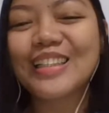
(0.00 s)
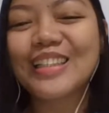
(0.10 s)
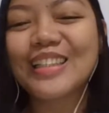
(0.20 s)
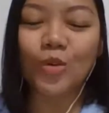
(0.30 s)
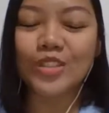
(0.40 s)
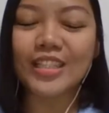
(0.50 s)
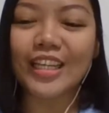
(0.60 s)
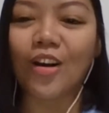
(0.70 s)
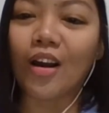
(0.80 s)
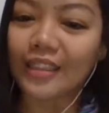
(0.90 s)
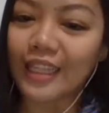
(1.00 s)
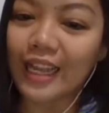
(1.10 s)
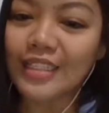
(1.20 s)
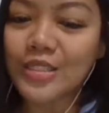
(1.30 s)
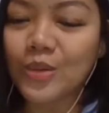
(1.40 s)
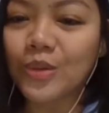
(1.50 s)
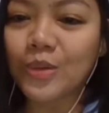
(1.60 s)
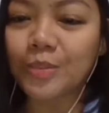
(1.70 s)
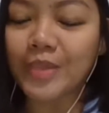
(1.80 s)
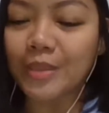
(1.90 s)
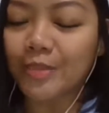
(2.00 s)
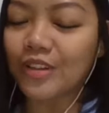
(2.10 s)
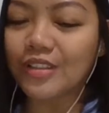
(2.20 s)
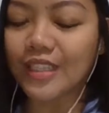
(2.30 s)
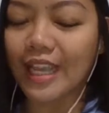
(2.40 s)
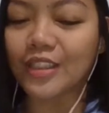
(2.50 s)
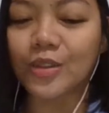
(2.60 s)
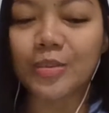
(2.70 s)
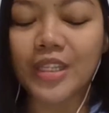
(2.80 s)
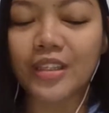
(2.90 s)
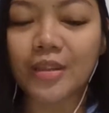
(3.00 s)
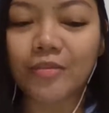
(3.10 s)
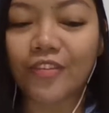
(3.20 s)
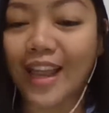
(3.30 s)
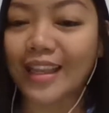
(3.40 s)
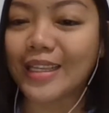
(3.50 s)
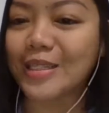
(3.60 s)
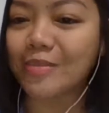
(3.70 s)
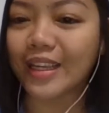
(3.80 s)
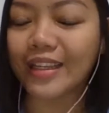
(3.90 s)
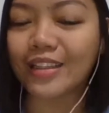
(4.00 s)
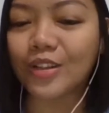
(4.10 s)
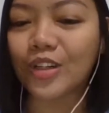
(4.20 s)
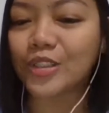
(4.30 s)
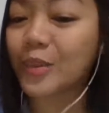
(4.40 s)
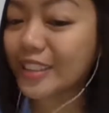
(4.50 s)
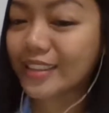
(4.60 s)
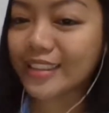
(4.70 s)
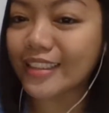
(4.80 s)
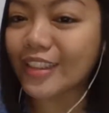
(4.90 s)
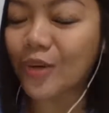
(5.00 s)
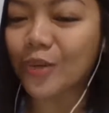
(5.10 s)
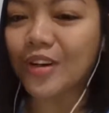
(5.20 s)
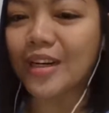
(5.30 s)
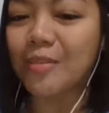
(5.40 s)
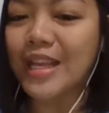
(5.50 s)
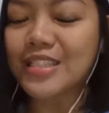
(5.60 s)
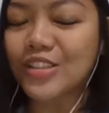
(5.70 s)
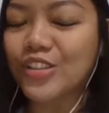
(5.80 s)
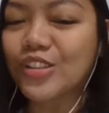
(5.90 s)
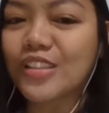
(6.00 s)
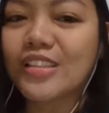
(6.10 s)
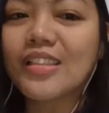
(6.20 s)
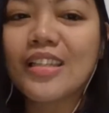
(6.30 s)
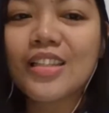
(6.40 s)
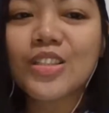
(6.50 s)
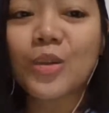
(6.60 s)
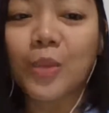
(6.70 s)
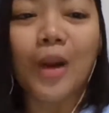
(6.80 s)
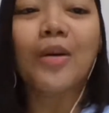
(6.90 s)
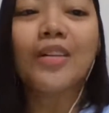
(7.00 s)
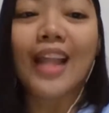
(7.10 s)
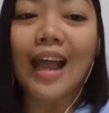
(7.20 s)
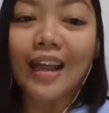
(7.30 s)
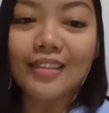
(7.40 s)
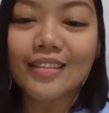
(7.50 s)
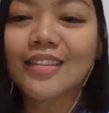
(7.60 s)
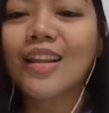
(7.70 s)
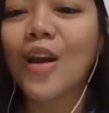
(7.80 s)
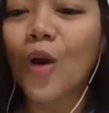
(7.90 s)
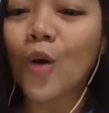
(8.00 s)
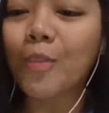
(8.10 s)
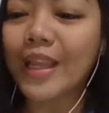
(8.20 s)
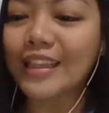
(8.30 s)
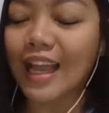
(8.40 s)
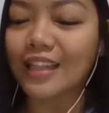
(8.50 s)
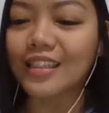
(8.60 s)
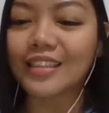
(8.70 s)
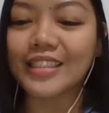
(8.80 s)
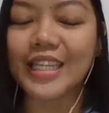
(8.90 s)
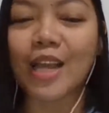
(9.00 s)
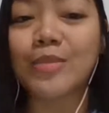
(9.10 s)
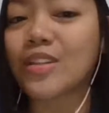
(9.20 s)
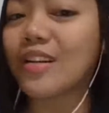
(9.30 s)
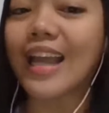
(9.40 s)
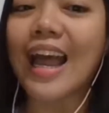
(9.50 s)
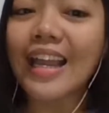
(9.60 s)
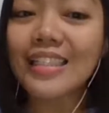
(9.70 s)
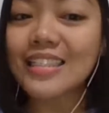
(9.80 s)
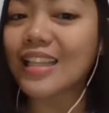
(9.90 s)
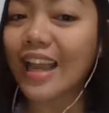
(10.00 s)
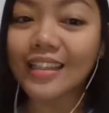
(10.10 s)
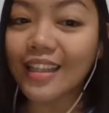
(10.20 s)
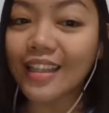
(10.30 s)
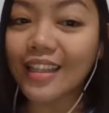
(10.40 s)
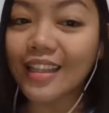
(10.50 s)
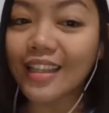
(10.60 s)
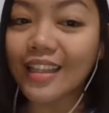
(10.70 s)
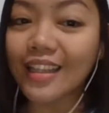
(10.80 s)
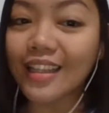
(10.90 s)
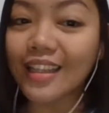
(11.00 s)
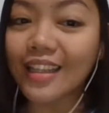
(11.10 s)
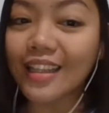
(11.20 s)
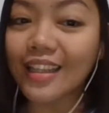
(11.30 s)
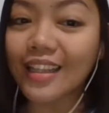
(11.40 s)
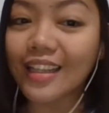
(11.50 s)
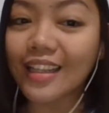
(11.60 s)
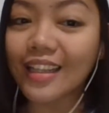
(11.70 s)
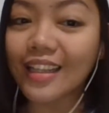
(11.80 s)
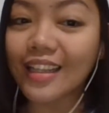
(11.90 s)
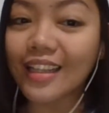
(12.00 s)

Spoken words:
mostly online, so people get to me via email or Twitter or Messenger. So, wow, lahat. Open lahat ng DMs ko. Guys, slide in. So, anyway,